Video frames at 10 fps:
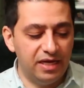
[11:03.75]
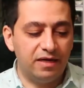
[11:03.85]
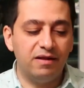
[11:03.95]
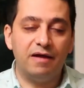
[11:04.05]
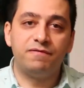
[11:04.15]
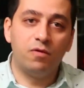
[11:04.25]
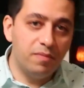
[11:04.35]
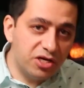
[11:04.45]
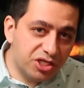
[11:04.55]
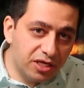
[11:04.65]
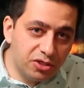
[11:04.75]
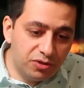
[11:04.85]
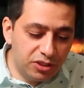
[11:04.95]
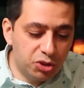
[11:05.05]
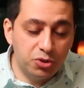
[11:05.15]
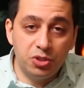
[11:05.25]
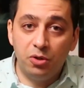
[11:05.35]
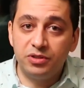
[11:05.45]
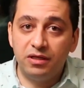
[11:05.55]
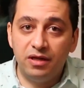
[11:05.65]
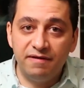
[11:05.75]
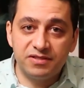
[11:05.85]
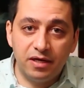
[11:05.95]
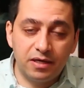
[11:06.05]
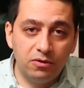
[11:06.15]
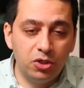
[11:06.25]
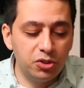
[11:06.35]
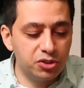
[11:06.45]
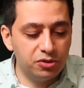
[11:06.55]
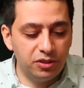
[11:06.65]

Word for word: In CloudFormation, you need to know the lifecycle hooks.